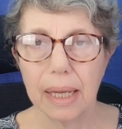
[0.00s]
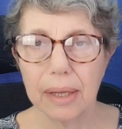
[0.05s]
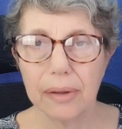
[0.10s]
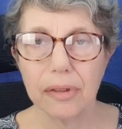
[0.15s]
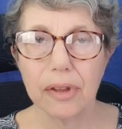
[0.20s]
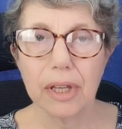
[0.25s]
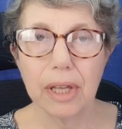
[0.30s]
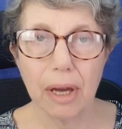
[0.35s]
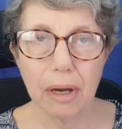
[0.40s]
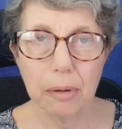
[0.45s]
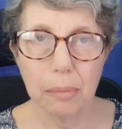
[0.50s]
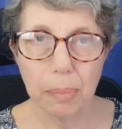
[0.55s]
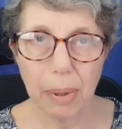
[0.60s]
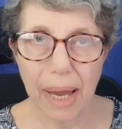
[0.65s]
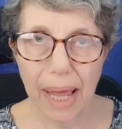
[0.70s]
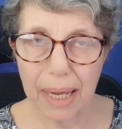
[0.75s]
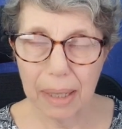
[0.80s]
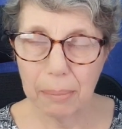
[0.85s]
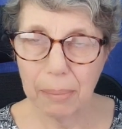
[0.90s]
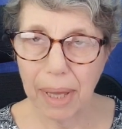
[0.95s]
The young
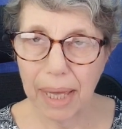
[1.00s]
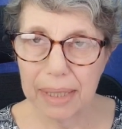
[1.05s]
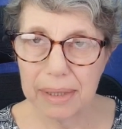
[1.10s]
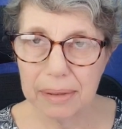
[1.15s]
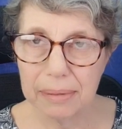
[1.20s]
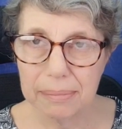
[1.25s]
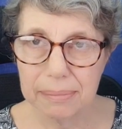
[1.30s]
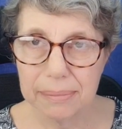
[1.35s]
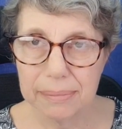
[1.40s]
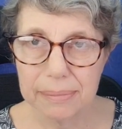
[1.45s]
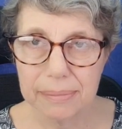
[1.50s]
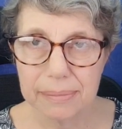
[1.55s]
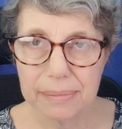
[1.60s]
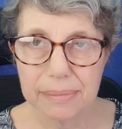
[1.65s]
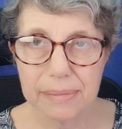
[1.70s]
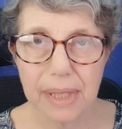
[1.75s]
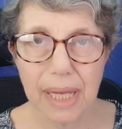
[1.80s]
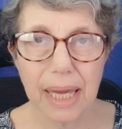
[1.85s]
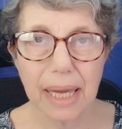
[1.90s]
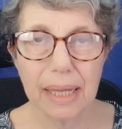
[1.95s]
black man,
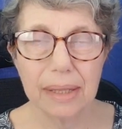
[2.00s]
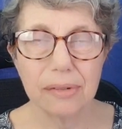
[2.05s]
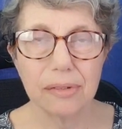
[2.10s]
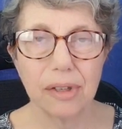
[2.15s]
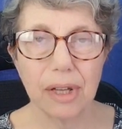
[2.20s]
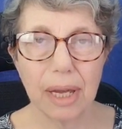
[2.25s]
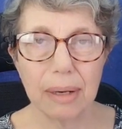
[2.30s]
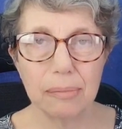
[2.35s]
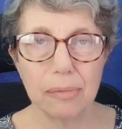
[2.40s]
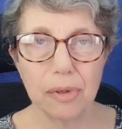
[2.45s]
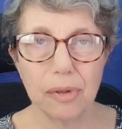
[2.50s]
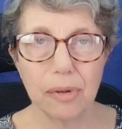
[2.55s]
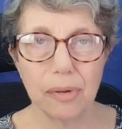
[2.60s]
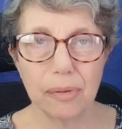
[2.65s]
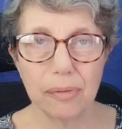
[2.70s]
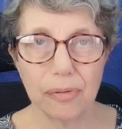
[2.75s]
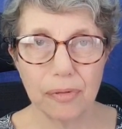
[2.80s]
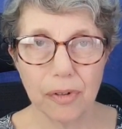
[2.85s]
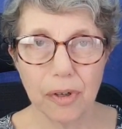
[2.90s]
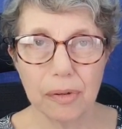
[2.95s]
and I'm
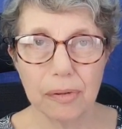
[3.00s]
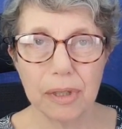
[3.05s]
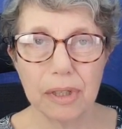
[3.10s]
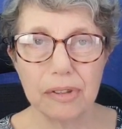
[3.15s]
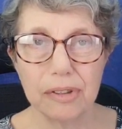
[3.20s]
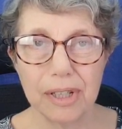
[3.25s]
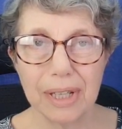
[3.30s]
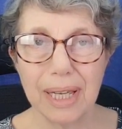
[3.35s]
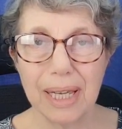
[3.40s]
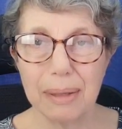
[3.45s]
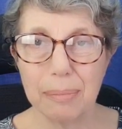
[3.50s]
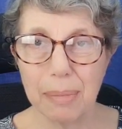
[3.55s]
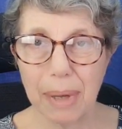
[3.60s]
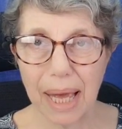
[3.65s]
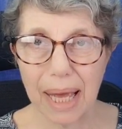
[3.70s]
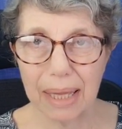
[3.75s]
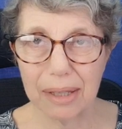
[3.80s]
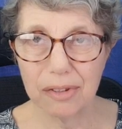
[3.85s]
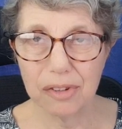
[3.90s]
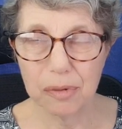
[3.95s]
referring to him
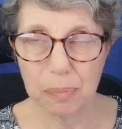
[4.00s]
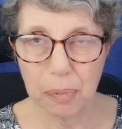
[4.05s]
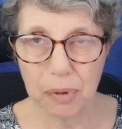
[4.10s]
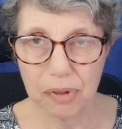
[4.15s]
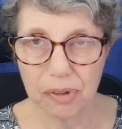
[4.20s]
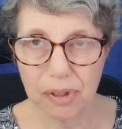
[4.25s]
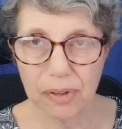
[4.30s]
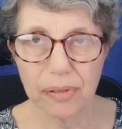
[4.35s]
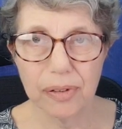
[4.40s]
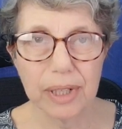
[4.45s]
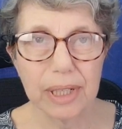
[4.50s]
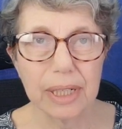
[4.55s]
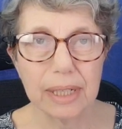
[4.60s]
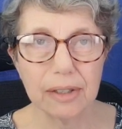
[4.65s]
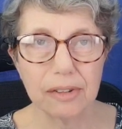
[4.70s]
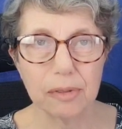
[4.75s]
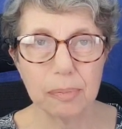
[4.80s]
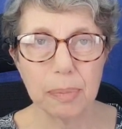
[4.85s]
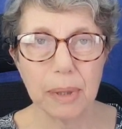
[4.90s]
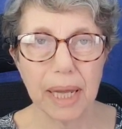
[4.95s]
specifically
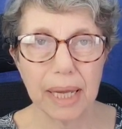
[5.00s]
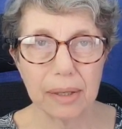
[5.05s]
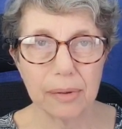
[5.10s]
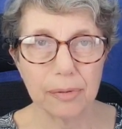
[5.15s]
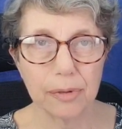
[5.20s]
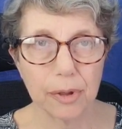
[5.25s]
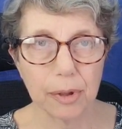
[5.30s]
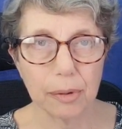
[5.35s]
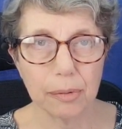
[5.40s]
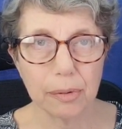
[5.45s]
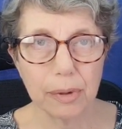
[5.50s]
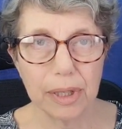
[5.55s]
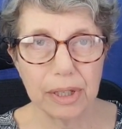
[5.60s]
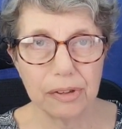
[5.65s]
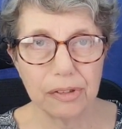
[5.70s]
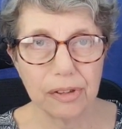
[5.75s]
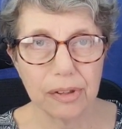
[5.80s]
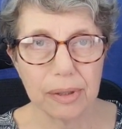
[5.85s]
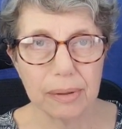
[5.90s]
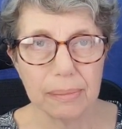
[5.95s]
as black for a
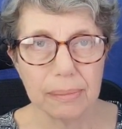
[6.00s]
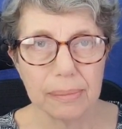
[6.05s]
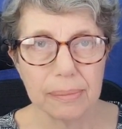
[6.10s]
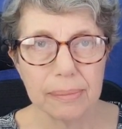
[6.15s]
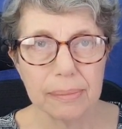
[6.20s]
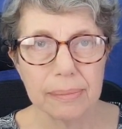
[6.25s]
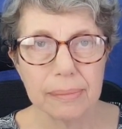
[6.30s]
reason.